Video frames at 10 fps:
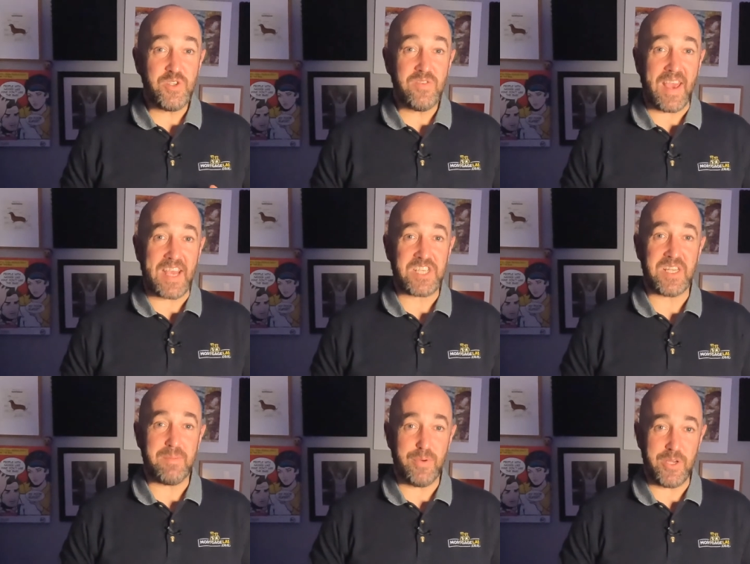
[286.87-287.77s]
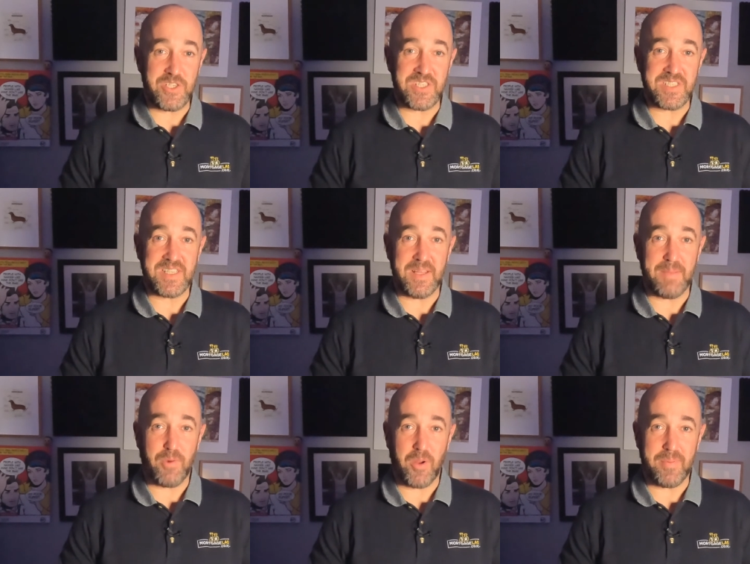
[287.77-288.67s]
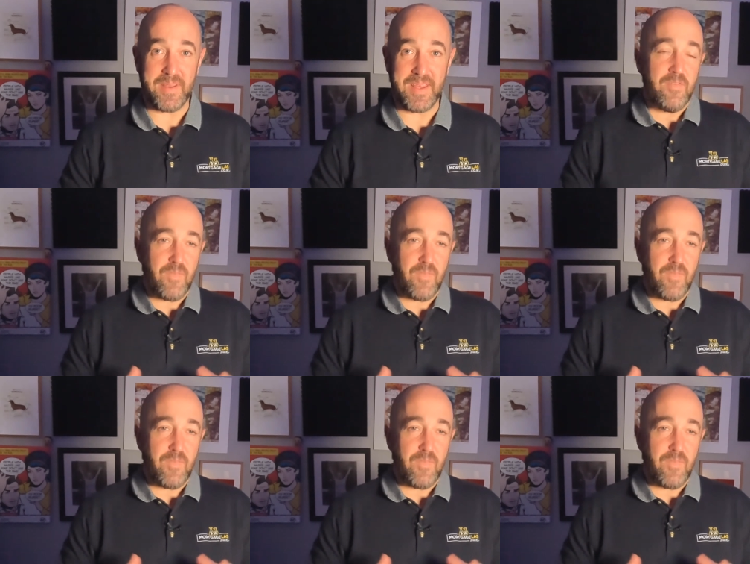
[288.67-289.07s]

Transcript: you've actually purchased their property.